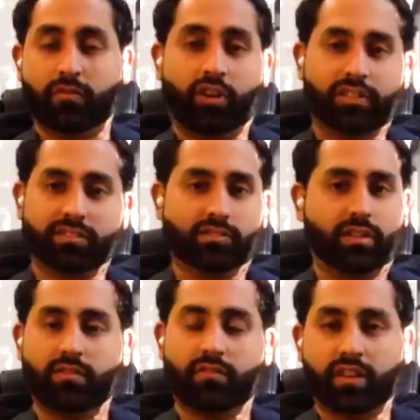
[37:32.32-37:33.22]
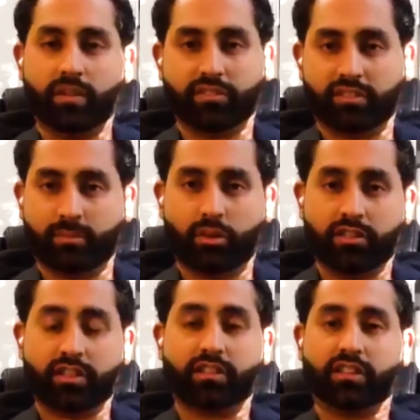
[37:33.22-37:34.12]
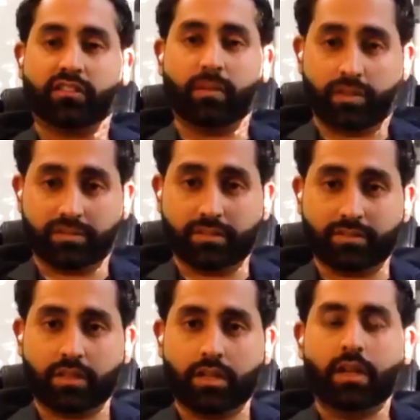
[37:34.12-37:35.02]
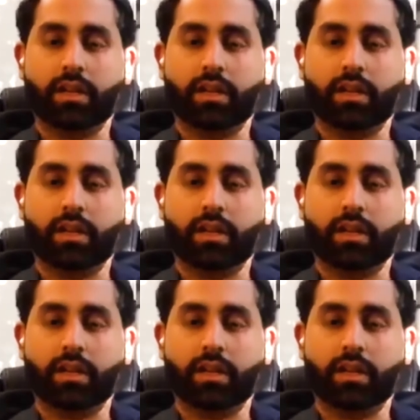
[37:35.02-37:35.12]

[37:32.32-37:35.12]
for us to even find a business model, it would take 3+ years.